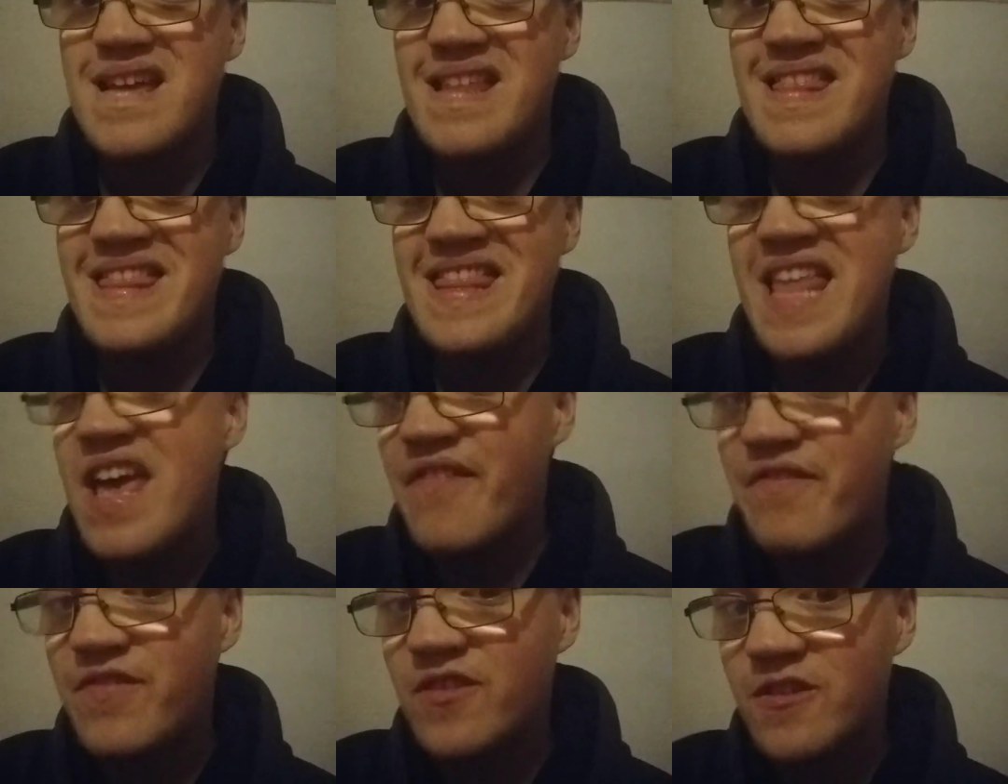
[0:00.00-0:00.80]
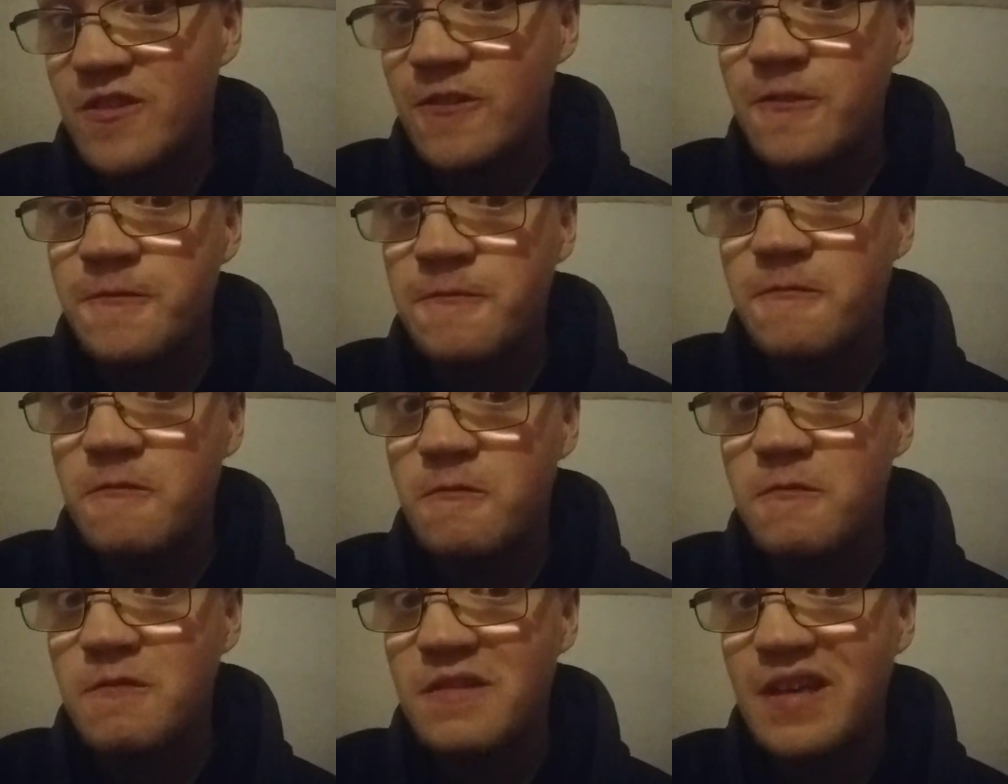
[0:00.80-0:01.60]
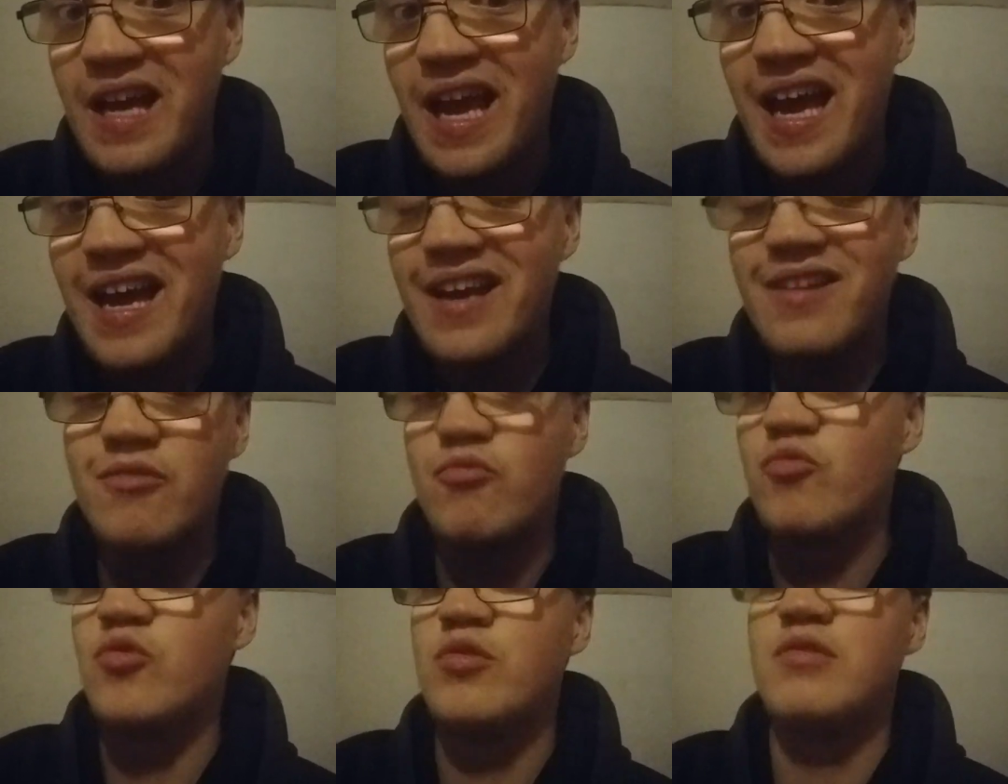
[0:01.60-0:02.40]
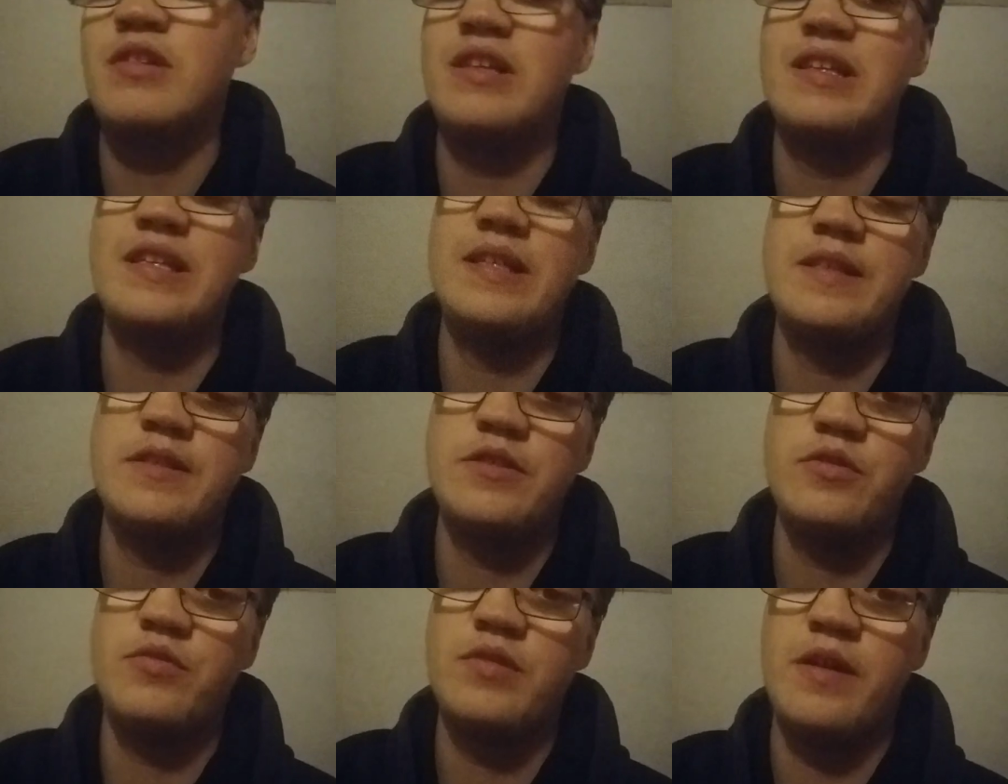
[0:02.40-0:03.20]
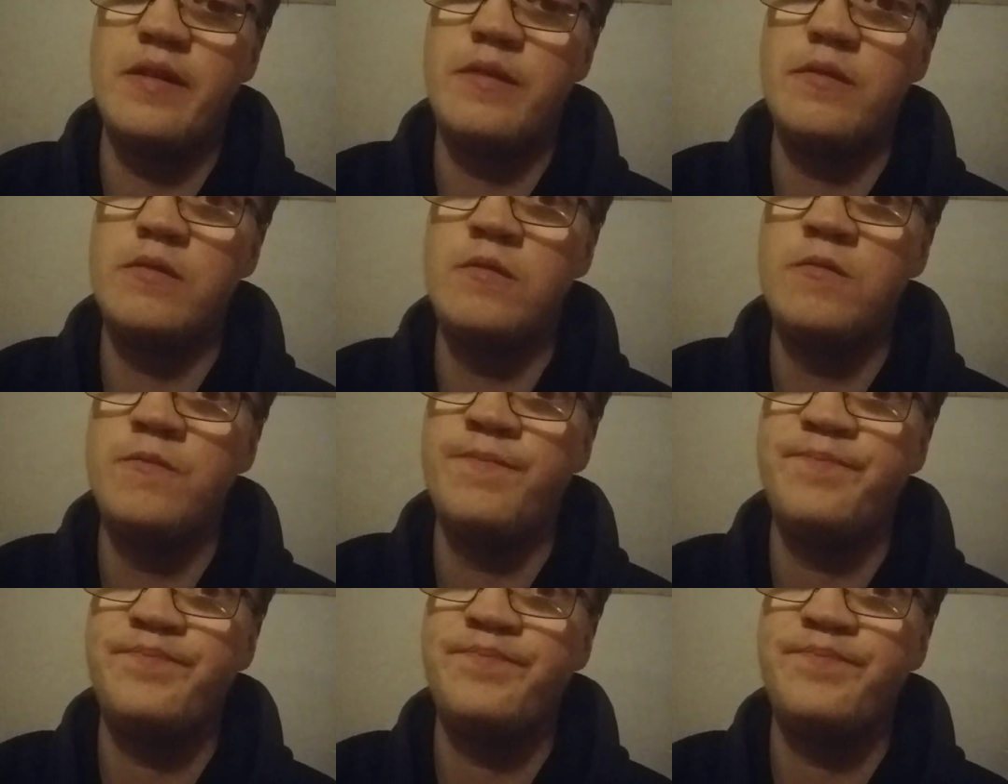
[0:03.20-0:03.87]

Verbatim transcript: never ha- won the League Two title.